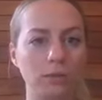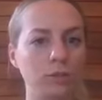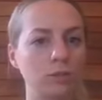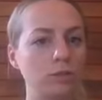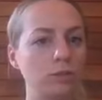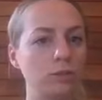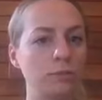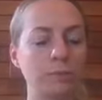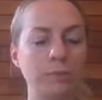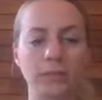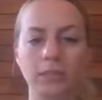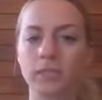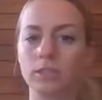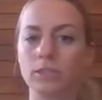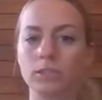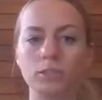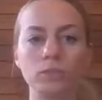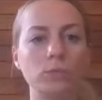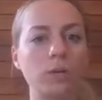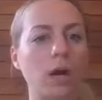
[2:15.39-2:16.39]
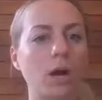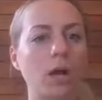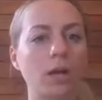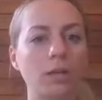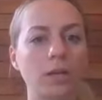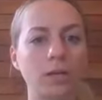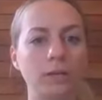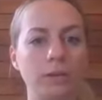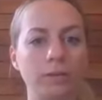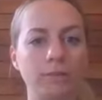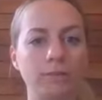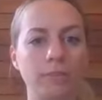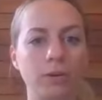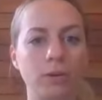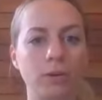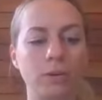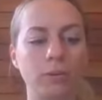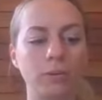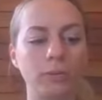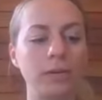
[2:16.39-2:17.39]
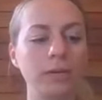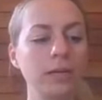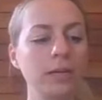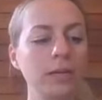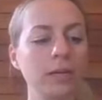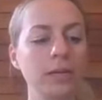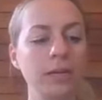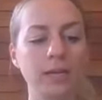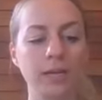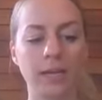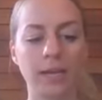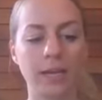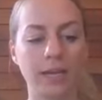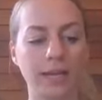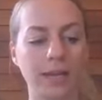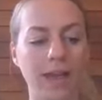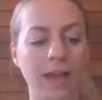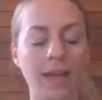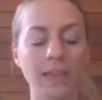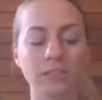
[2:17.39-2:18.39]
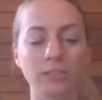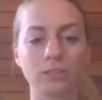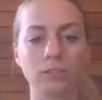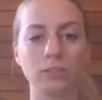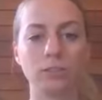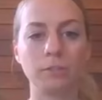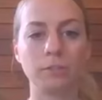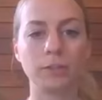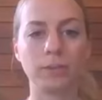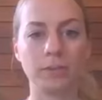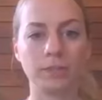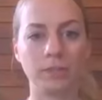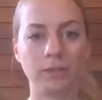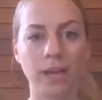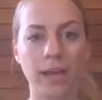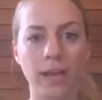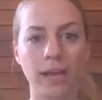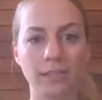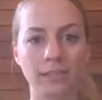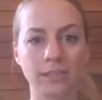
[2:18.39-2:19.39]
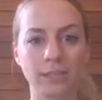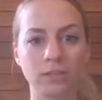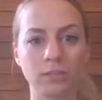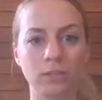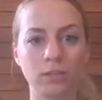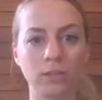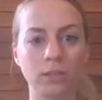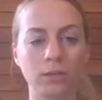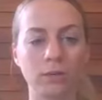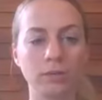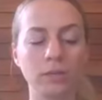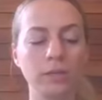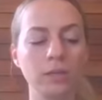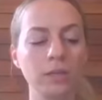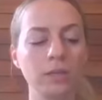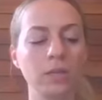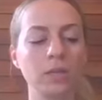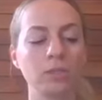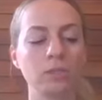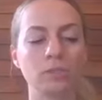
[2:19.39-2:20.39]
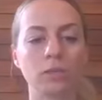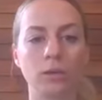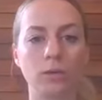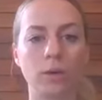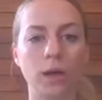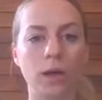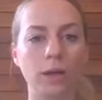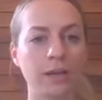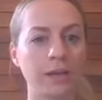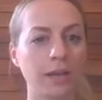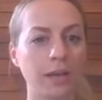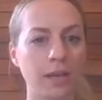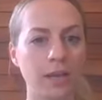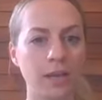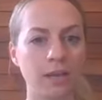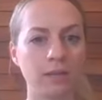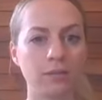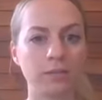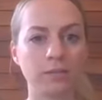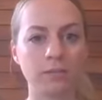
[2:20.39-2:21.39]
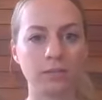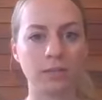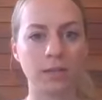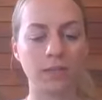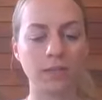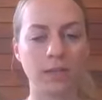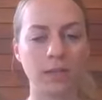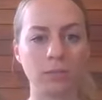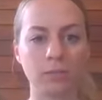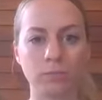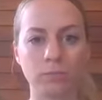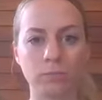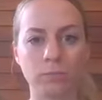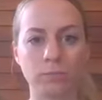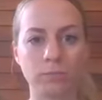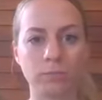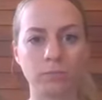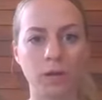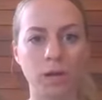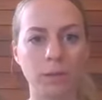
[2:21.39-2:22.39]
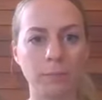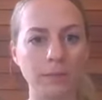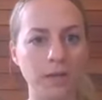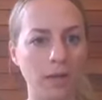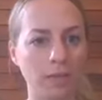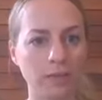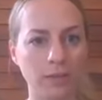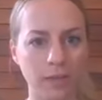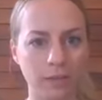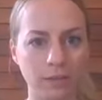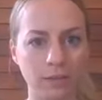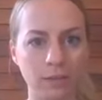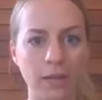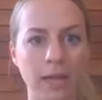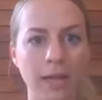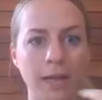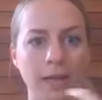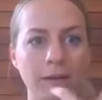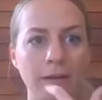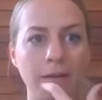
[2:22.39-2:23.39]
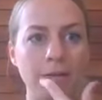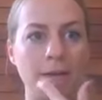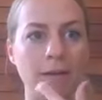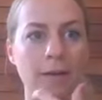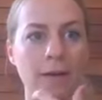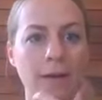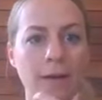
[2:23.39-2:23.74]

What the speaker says: It's super easy. You call in on your phone, and it asks you to put in your access code. So on it, and then I'll be on the other line.